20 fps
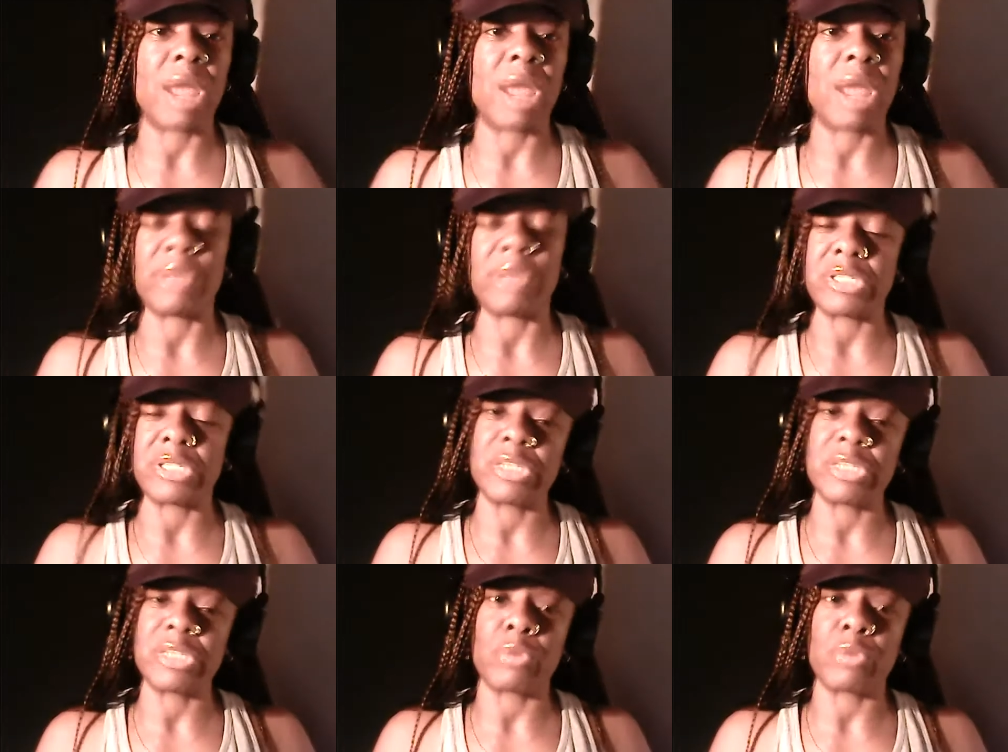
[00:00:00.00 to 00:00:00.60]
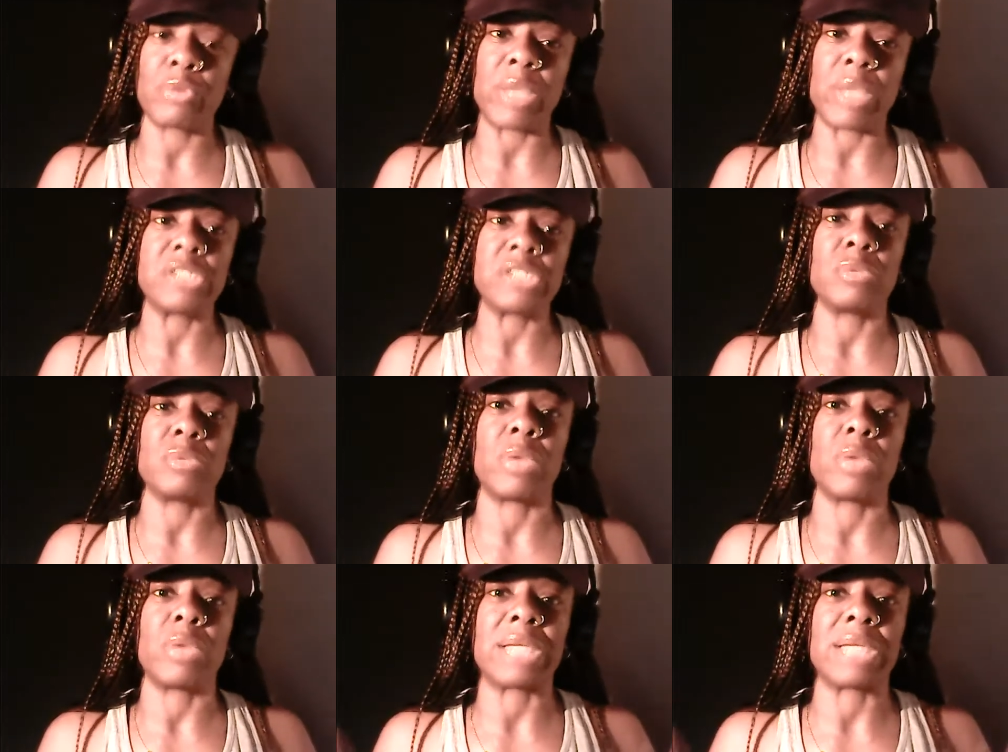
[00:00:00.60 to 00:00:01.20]
and
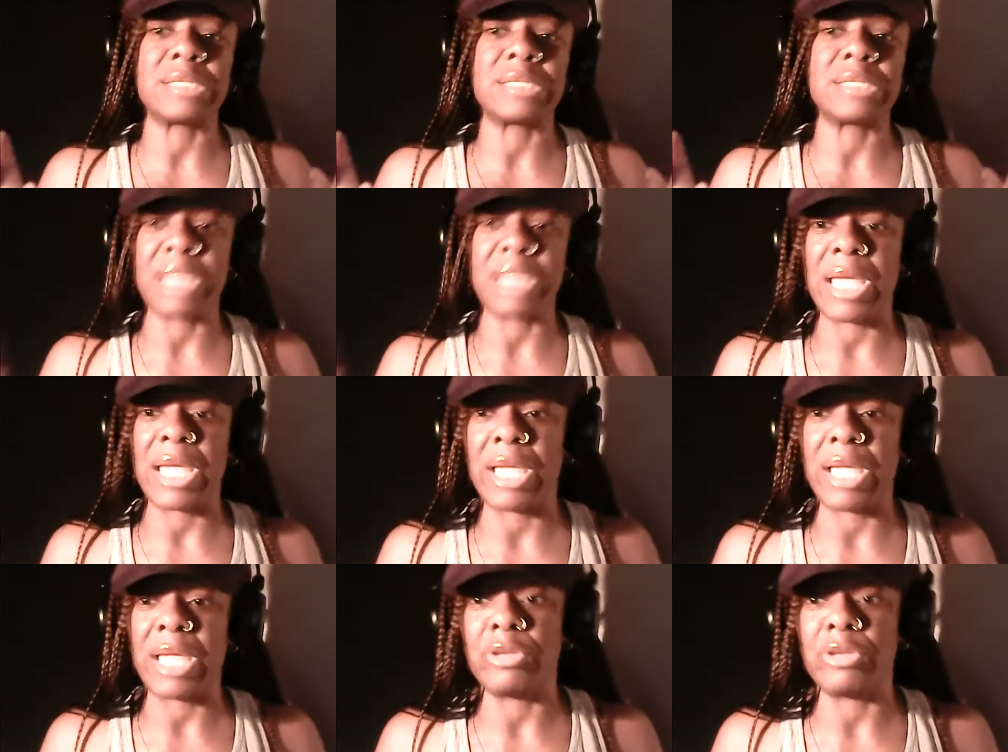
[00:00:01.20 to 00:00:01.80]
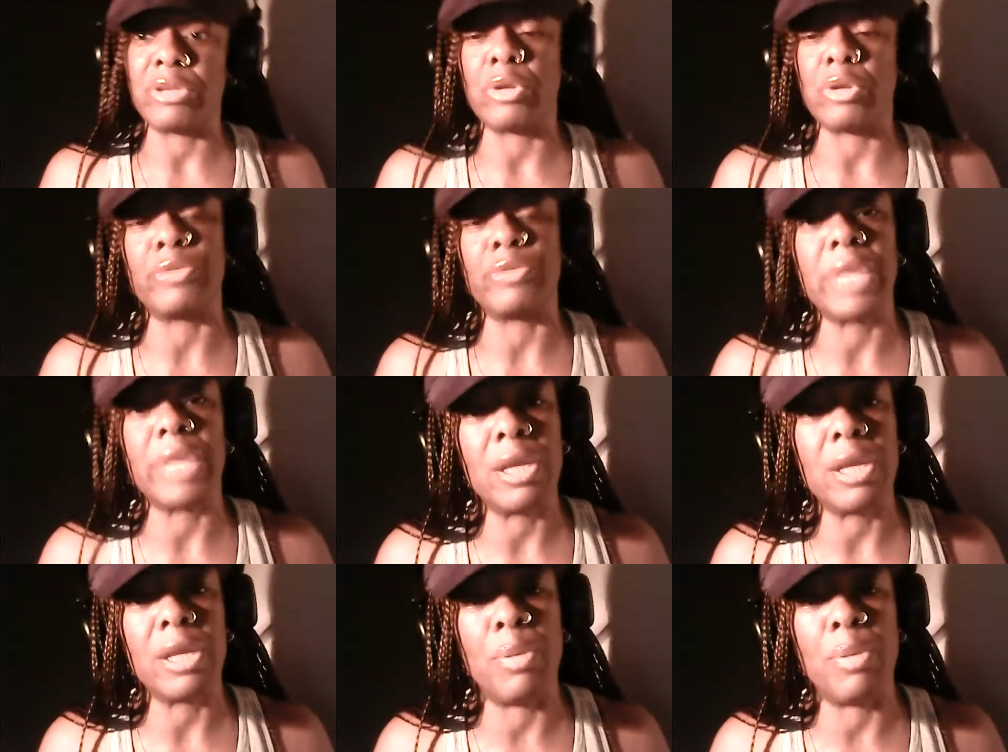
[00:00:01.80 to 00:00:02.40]
consideration what I said,
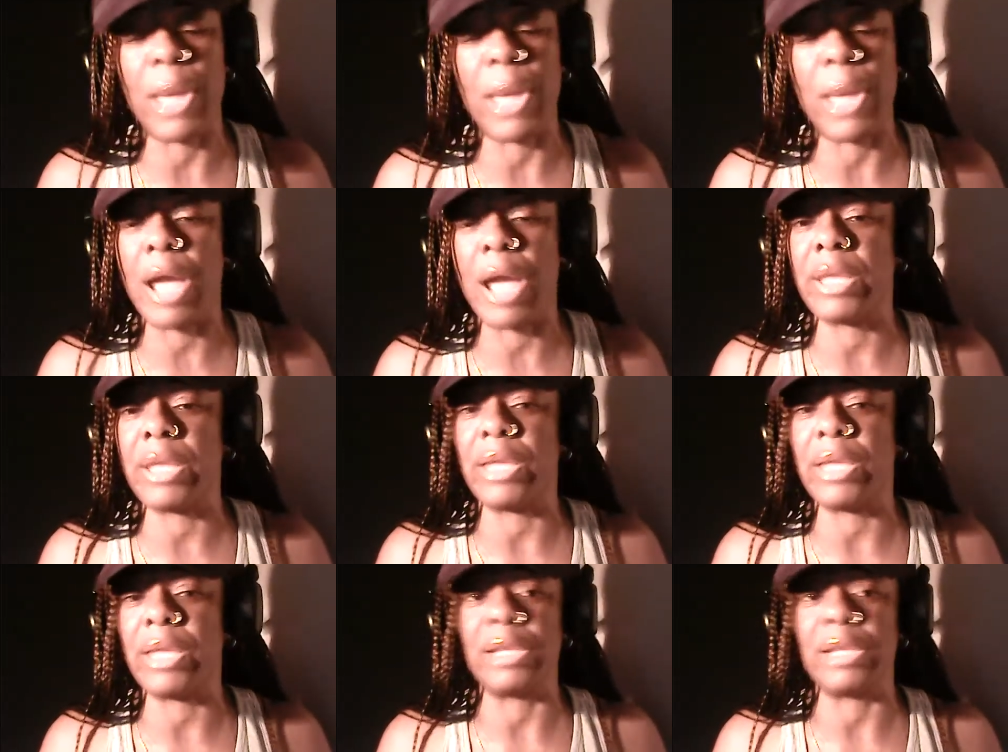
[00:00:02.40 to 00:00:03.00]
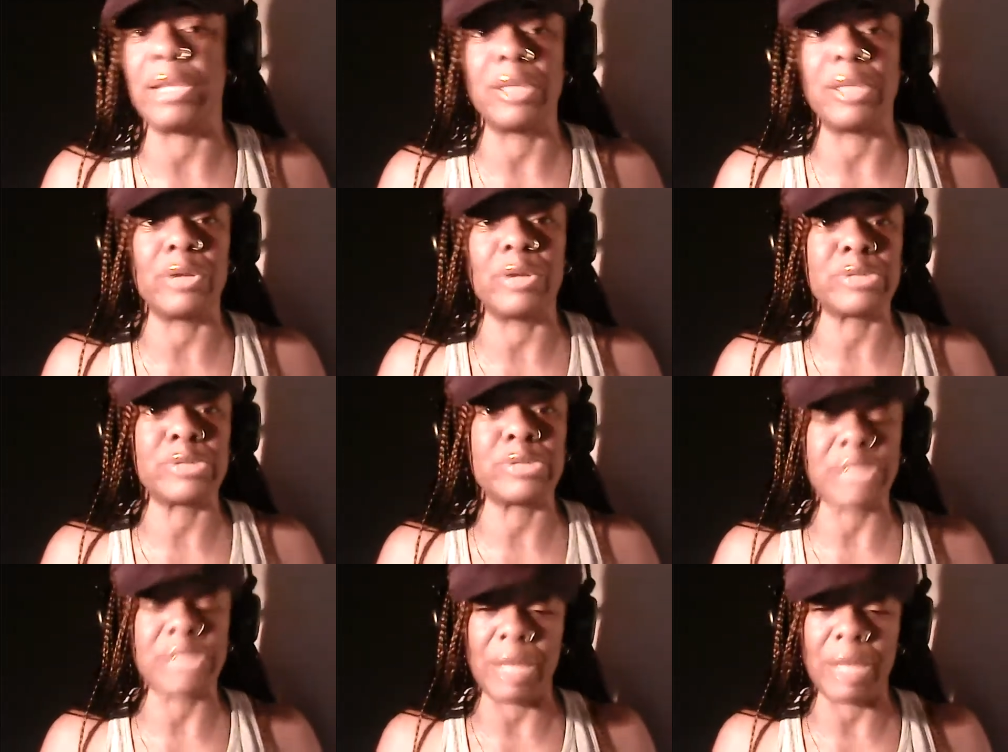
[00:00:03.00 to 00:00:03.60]
think about it, a
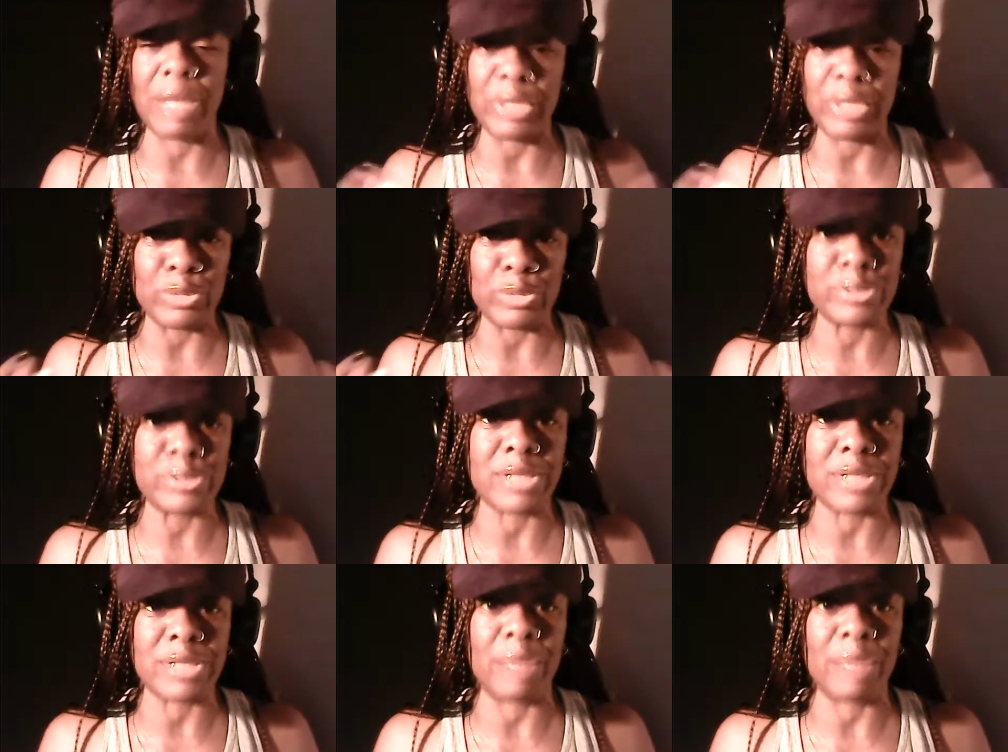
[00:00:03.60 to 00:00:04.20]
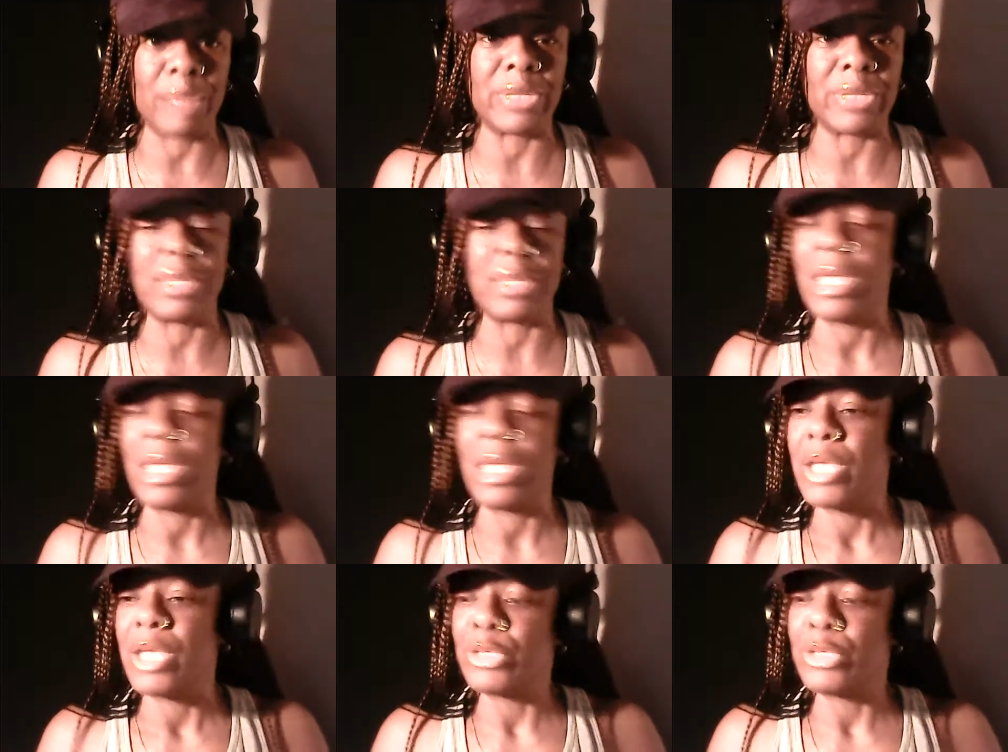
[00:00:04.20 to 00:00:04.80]
little something, do something,
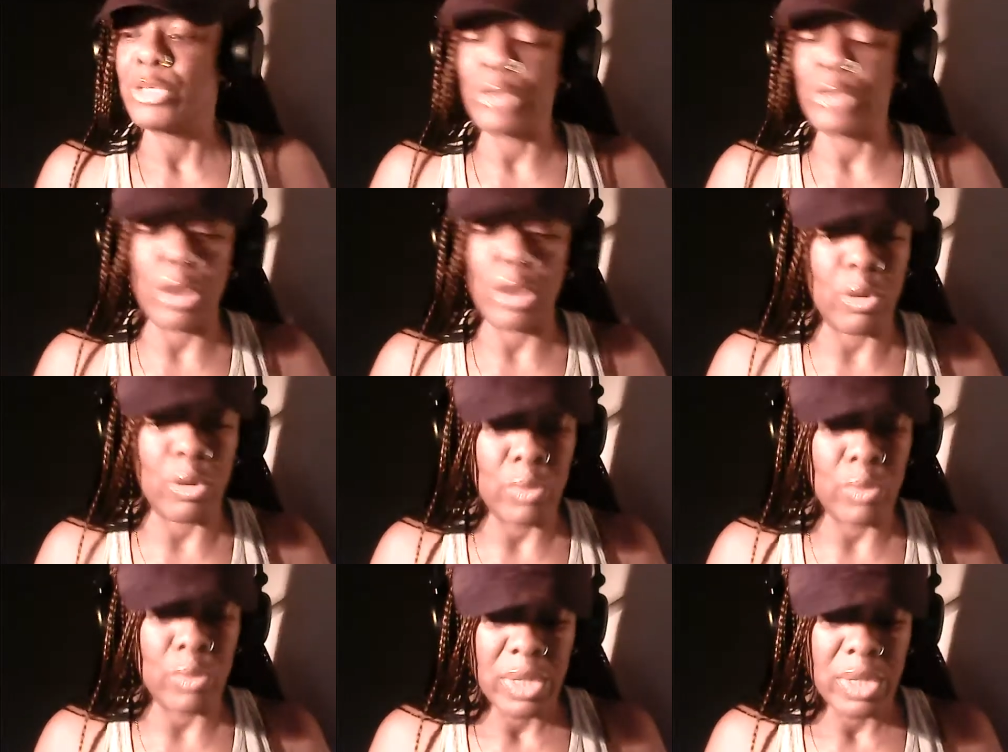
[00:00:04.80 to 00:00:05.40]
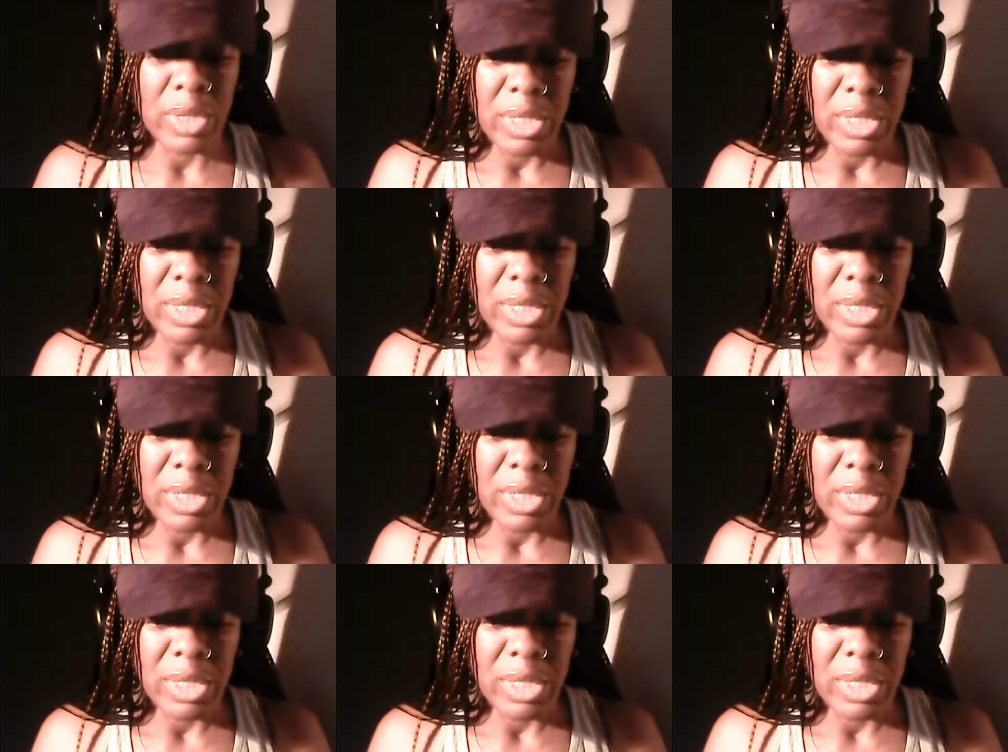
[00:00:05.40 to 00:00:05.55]
you know,